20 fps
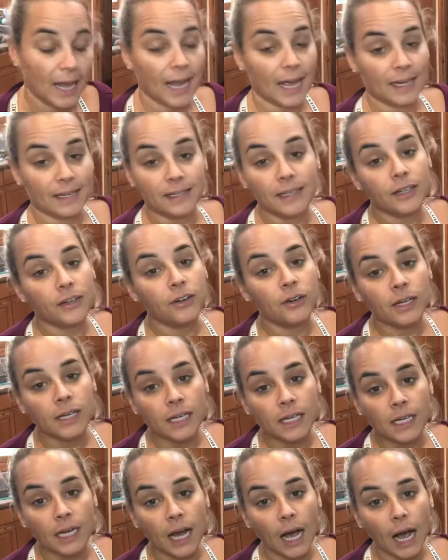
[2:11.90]
and
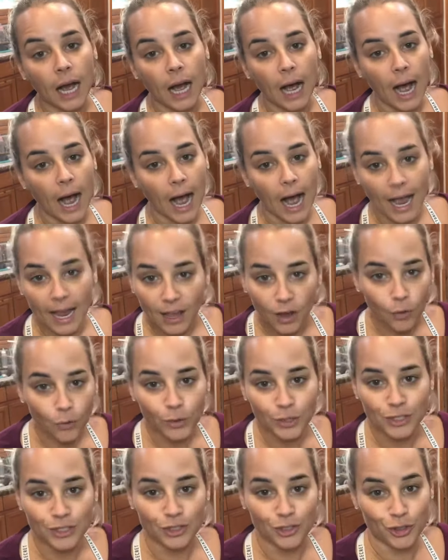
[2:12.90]
literally, I
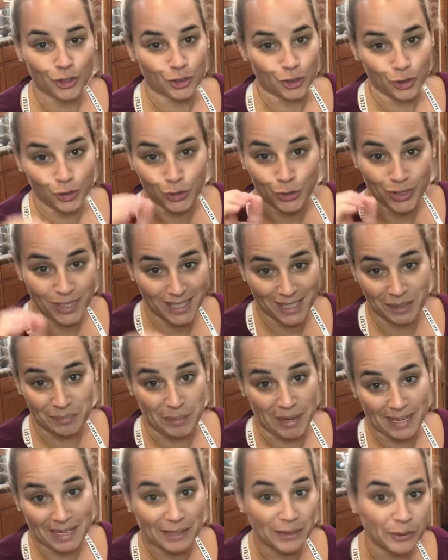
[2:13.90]
always just use these
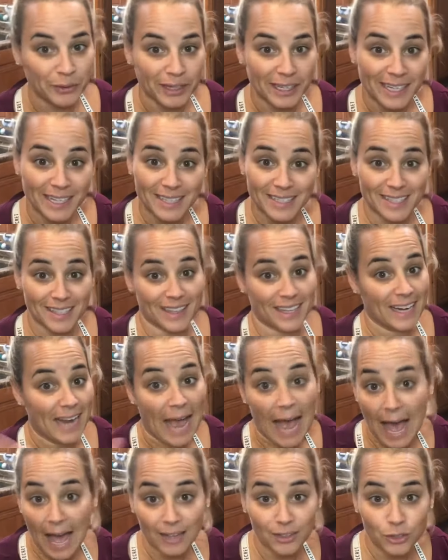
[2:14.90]
main ingredients and then
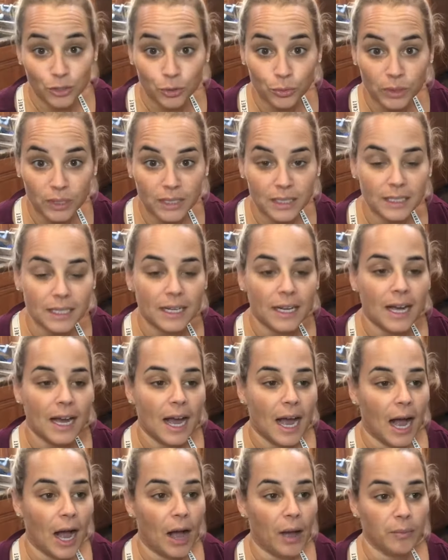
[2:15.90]
add to it.
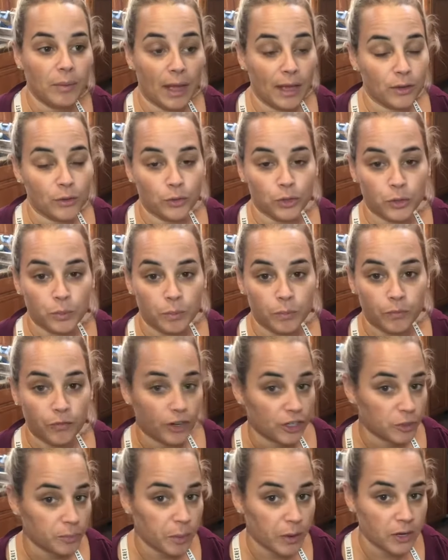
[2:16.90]
I use
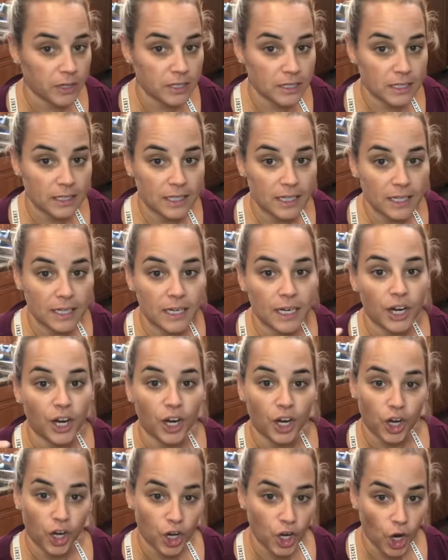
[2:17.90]
fresh parsley,
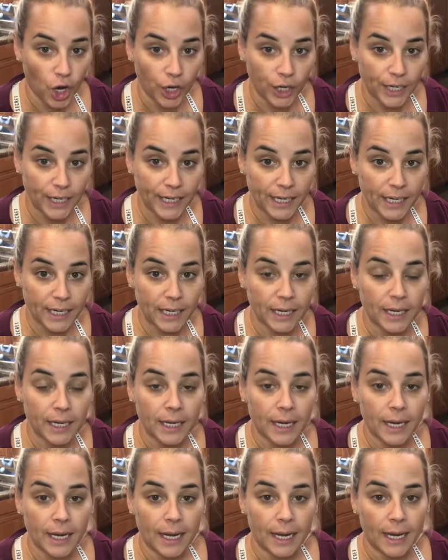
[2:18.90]
garlic,
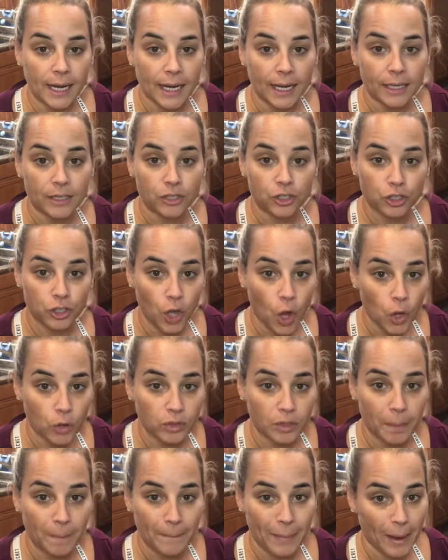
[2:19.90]
salt,
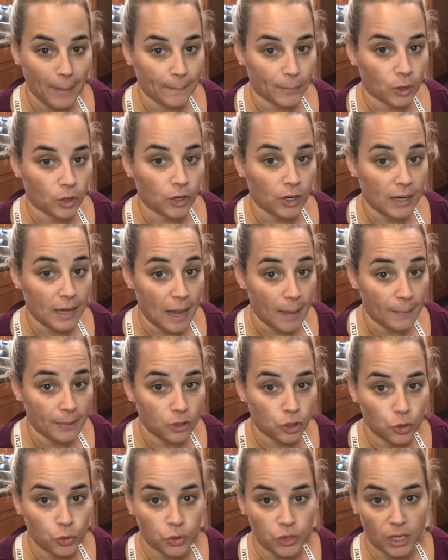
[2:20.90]
pepper, lemon
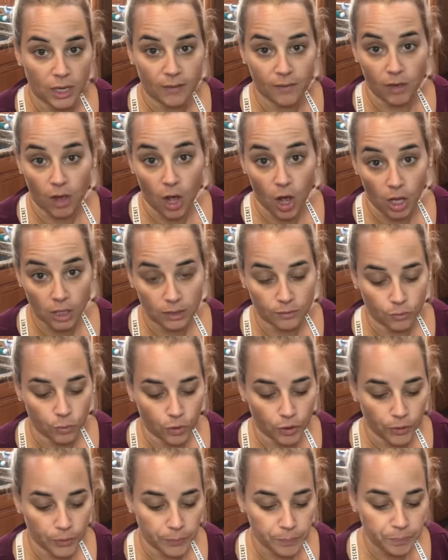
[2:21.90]
juice, and olive
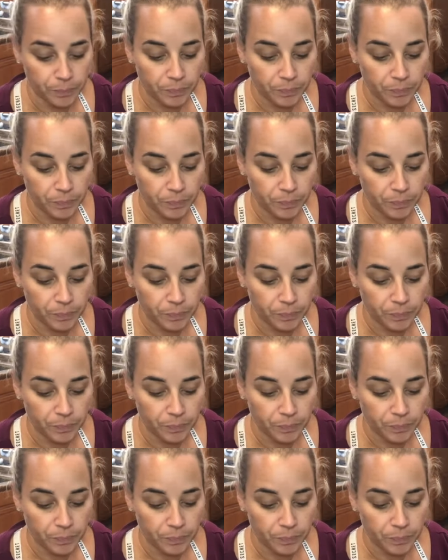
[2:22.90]
oil.